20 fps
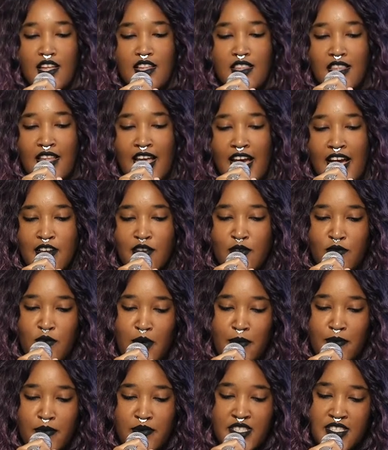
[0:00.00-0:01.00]
Lack of
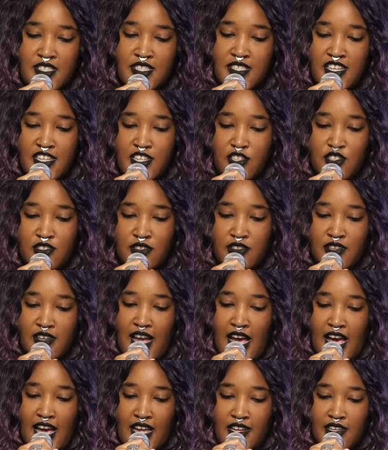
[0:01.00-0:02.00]

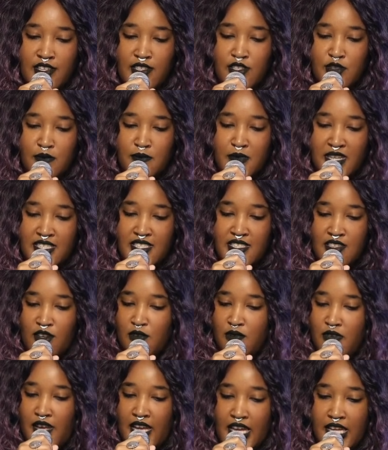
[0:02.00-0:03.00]
representation added to my
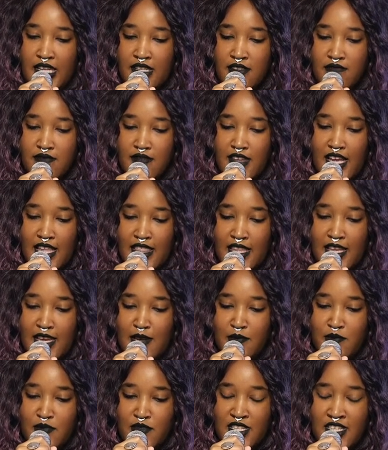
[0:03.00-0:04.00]
self-hate and the
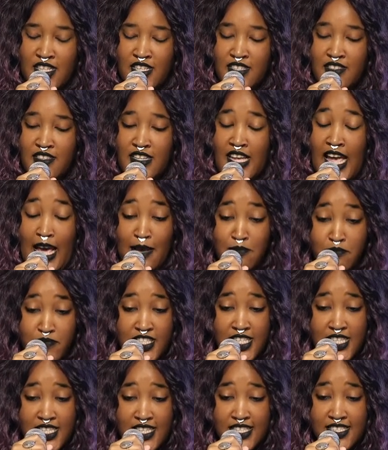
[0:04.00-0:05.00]

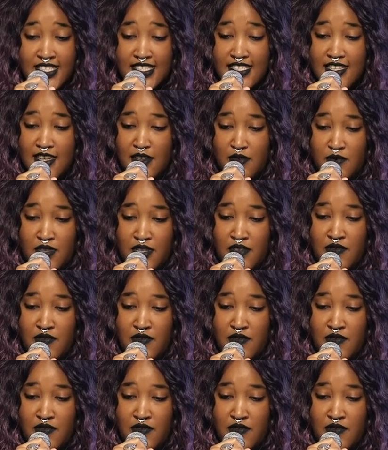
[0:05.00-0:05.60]
emptiness of